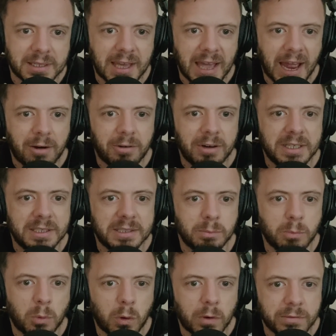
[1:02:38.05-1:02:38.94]
carries
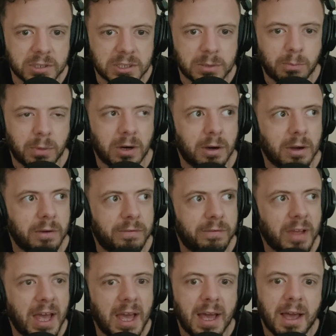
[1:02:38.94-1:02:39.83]
more of a spirit
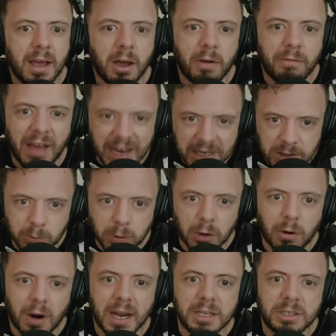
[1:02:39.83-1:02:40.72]
of
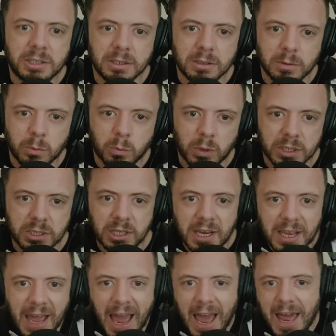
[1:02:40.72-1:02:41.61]
exploration,
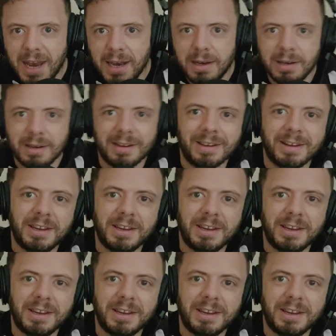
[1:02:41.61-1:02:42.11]
which can,